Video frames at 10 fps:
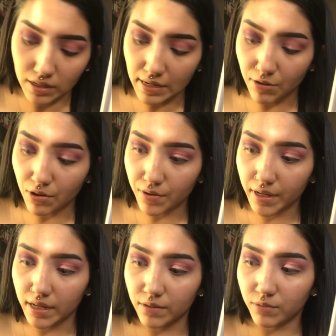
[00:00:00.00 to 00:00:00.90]
Now
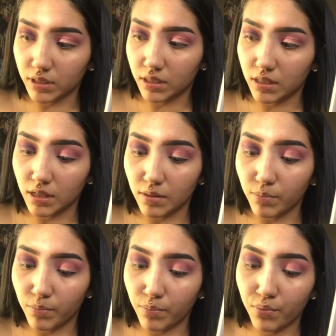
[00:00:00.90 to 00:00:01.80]
going in with the
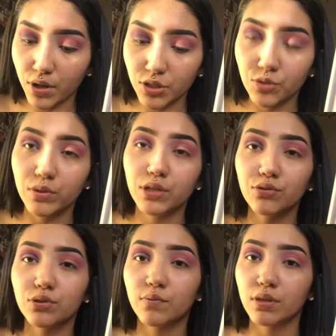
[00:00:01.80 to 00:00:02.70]
brush we
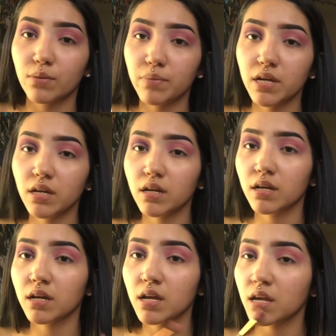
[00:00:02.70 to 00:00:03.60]
used for the
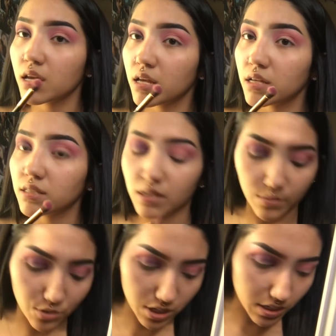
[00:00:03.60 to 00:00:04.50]
pink,
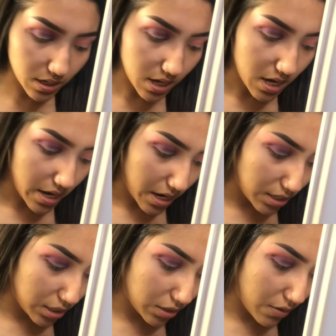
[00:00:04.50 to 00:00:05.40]
same one, and
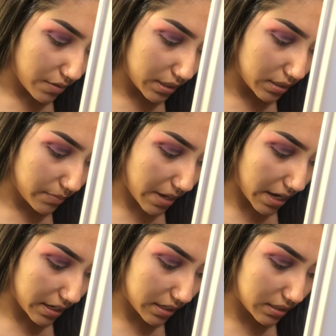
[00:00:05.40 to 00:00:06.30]
just going
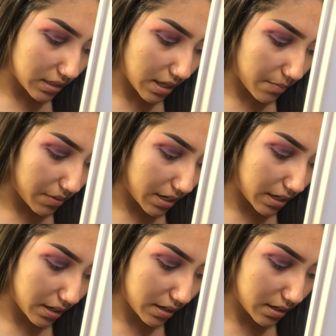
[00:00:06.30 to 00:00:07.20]
back into that
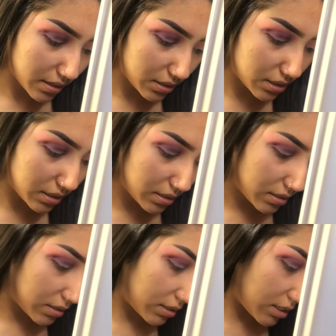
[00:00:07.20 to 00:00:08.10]
pink, just
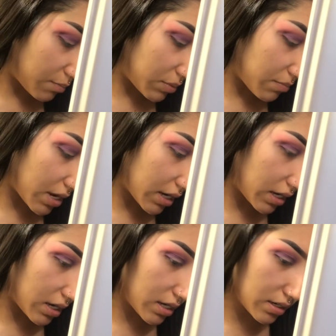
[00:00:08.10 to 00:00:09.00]
dipping back
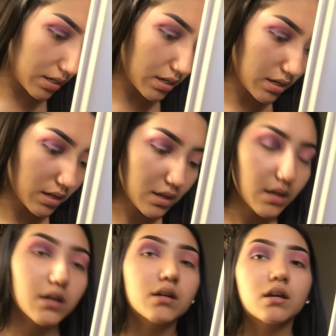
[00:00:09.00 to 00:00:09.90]
in
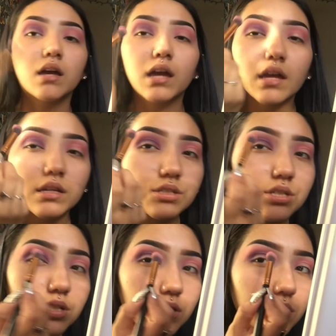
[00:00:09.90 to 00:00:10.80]
and
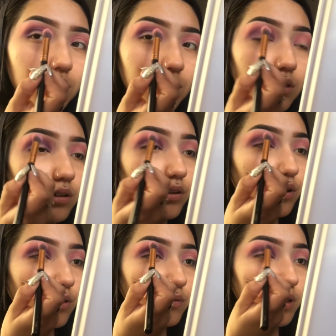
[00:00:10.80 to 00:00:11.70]
just
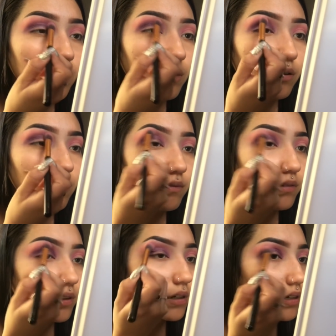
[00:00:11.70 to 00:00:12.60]
going
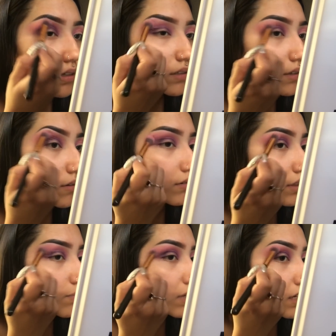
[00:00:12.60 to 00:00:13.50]
over so
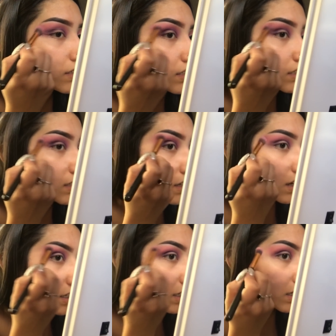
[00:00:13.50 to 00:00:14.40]
the pink does
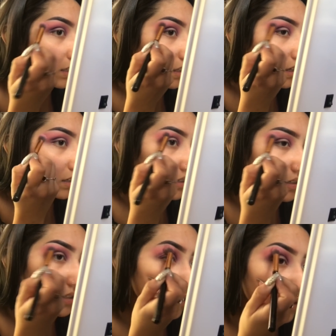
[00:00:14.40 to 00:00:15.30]
not get
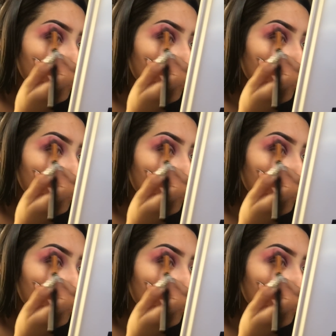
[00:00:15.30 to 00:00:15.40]
lost.